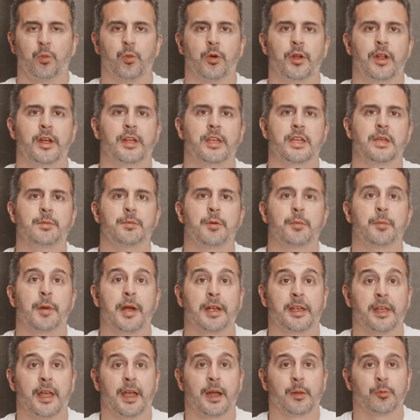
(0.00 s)
what I keep in my
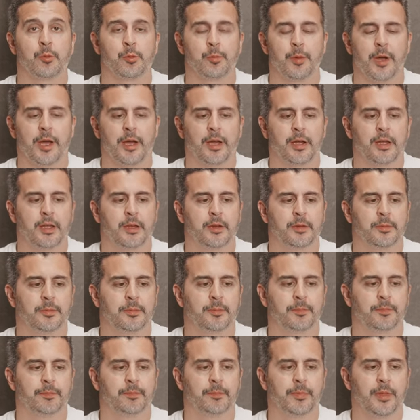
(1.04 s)
camera bag.
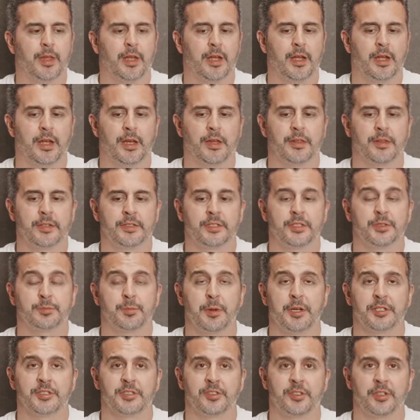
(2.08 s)
And this is
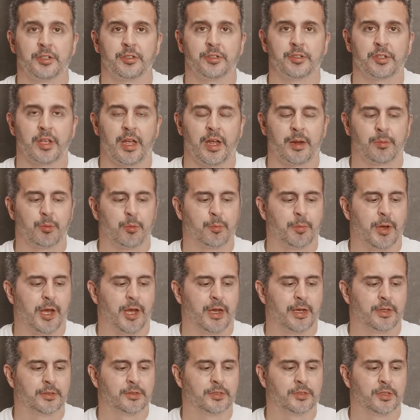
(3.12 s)
my stills camera
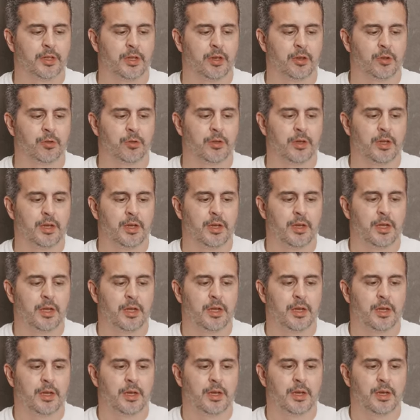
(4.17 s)
bag. So
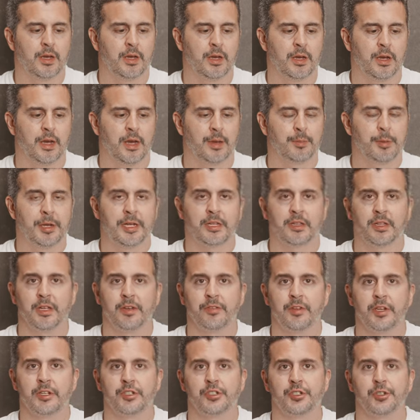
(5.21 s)
I make a
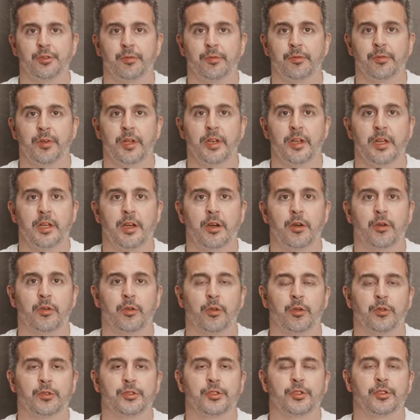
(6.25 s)
living shooting video and
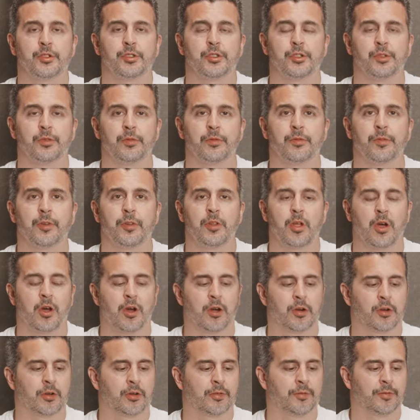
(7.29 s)
also shooting
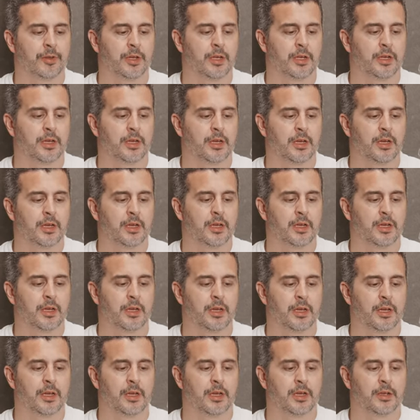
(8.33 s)
photography.
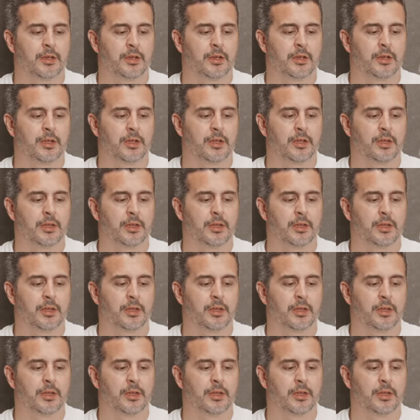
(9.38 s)
And